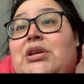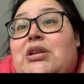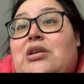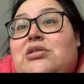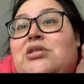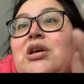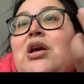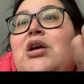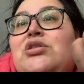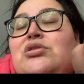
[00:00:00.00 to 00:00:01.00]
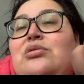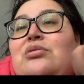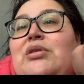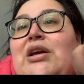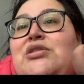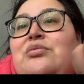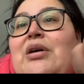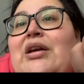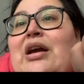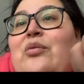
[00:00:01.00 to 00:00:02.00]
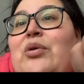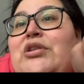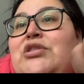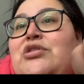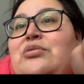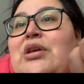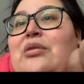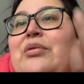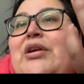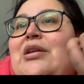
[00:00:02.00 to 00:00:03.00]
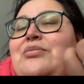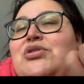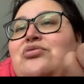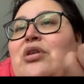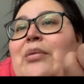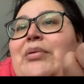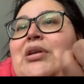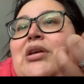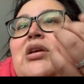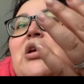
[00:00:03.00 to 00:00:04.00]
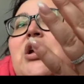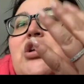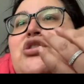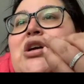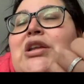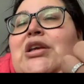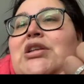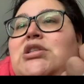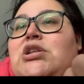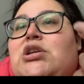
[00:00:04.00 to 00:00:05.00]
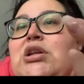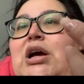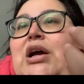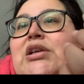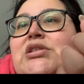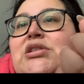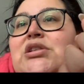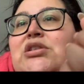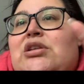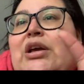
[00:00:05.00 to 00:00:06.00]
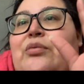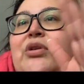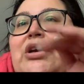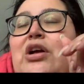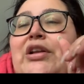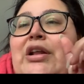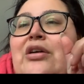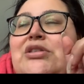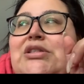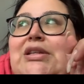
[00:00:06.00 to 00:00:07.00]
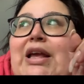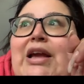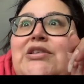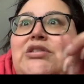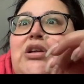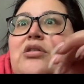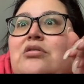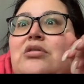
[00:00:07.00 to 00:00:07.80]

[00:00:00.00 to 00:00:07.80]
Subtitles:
does. So that's why I wanted to do it that way. And I'm just cropping it, trying to get it to look nice and look like, what do they call it now? Snatched. But